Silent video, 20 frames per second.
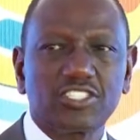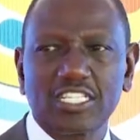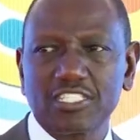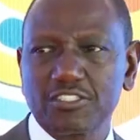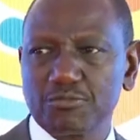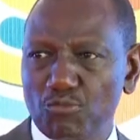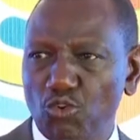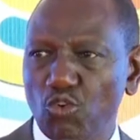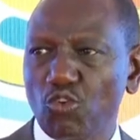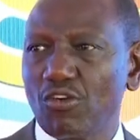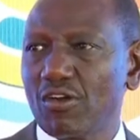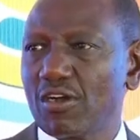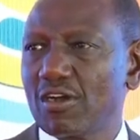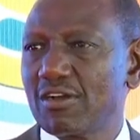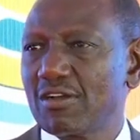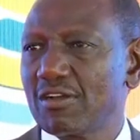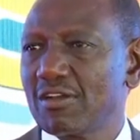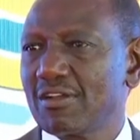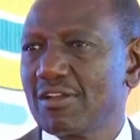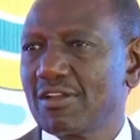teachers more,
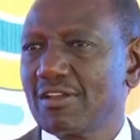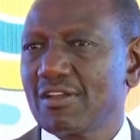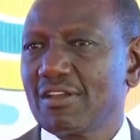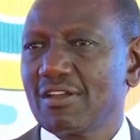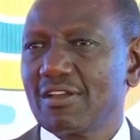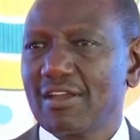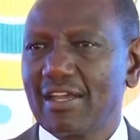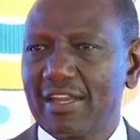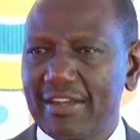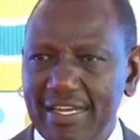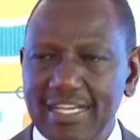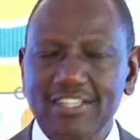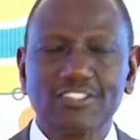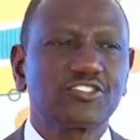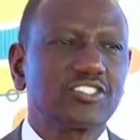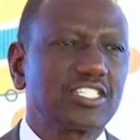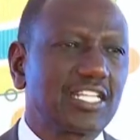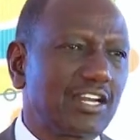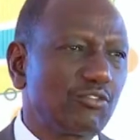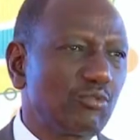and
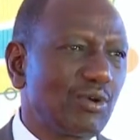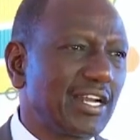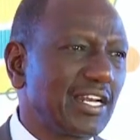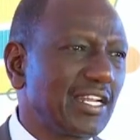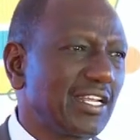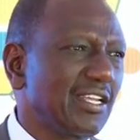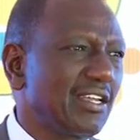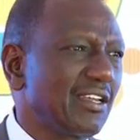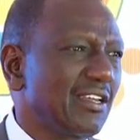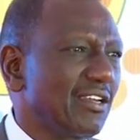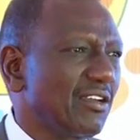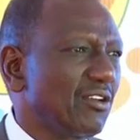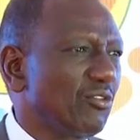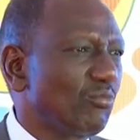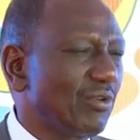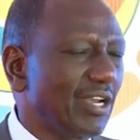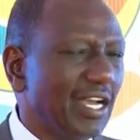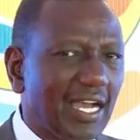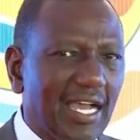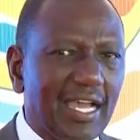next January,
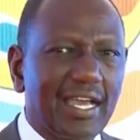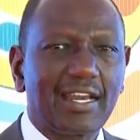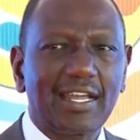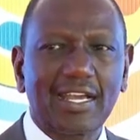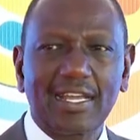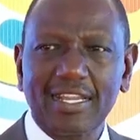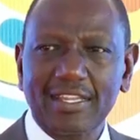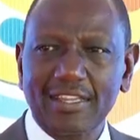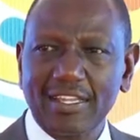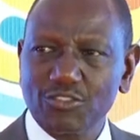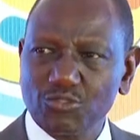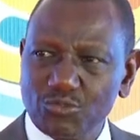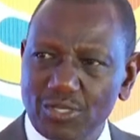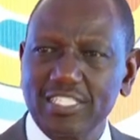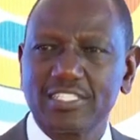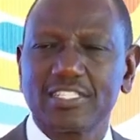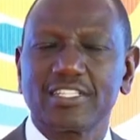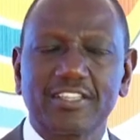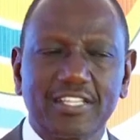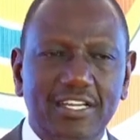we are hiring another
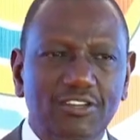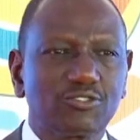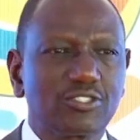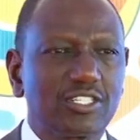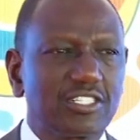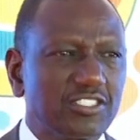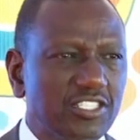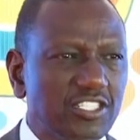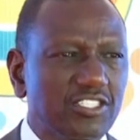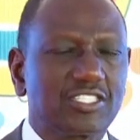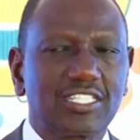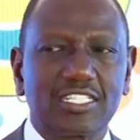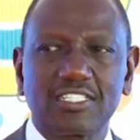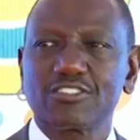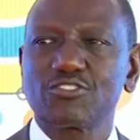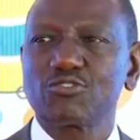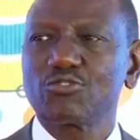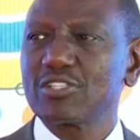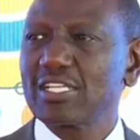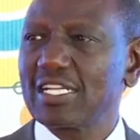20,000
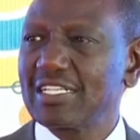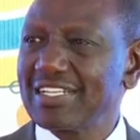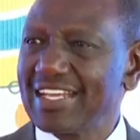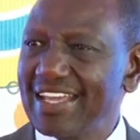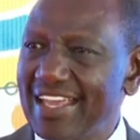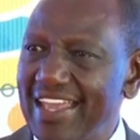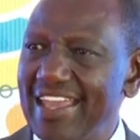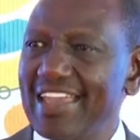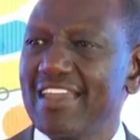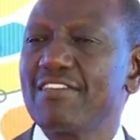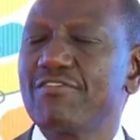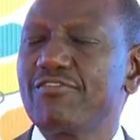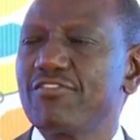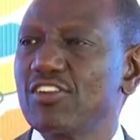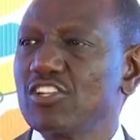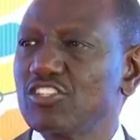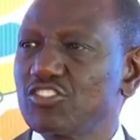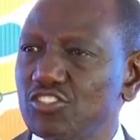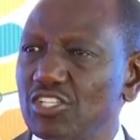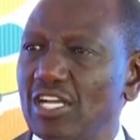teachers so that
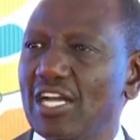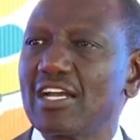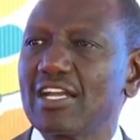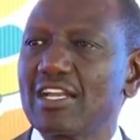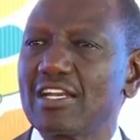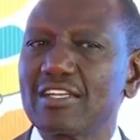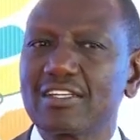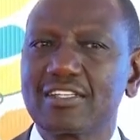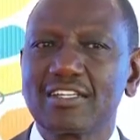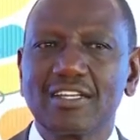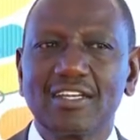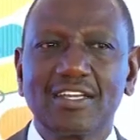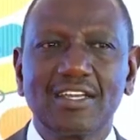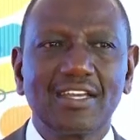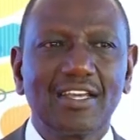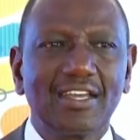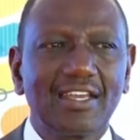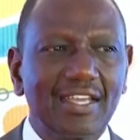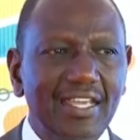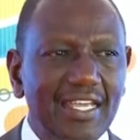every child
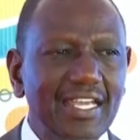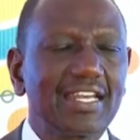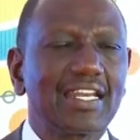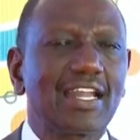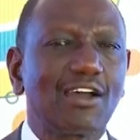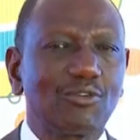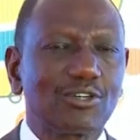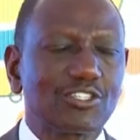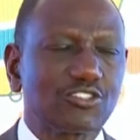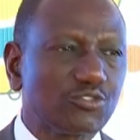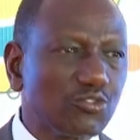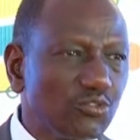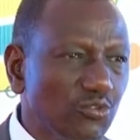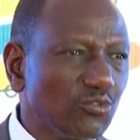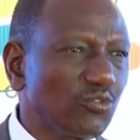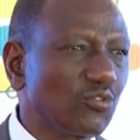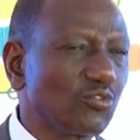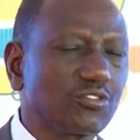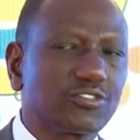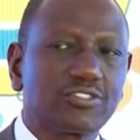in our
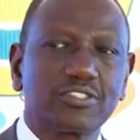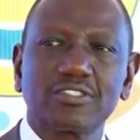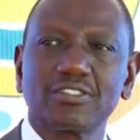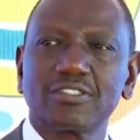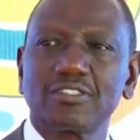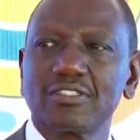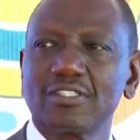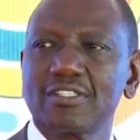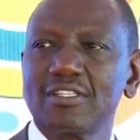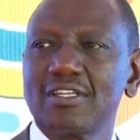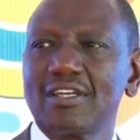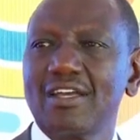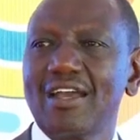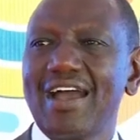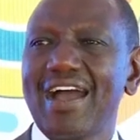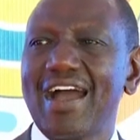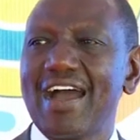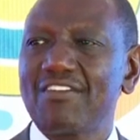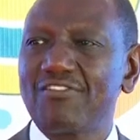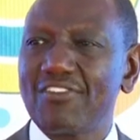schools
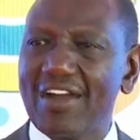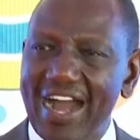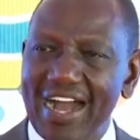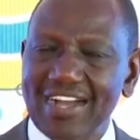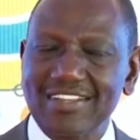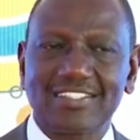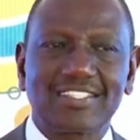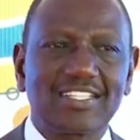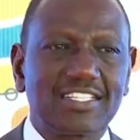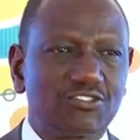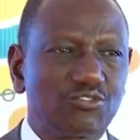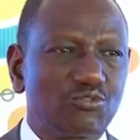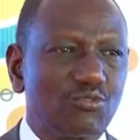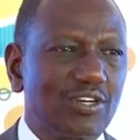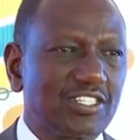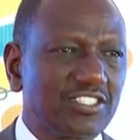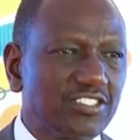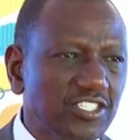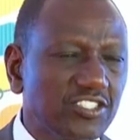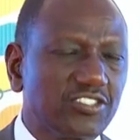have access
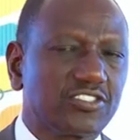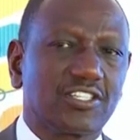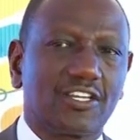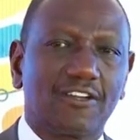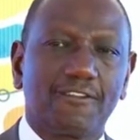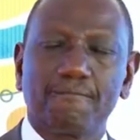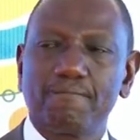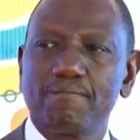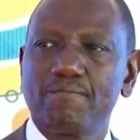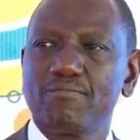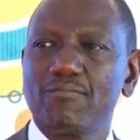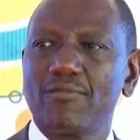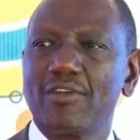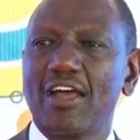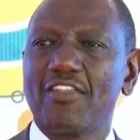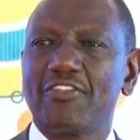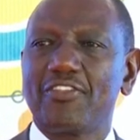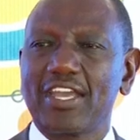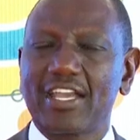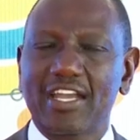to a teacher
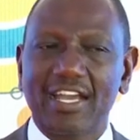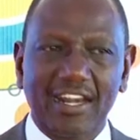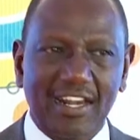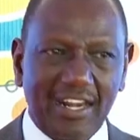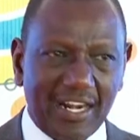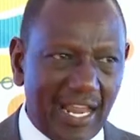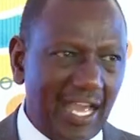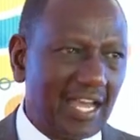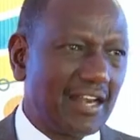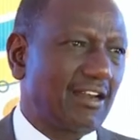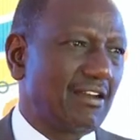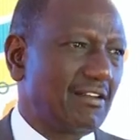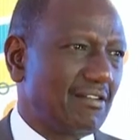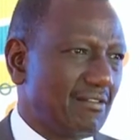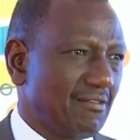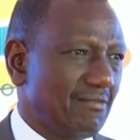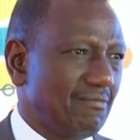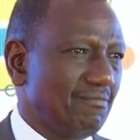and they can learn.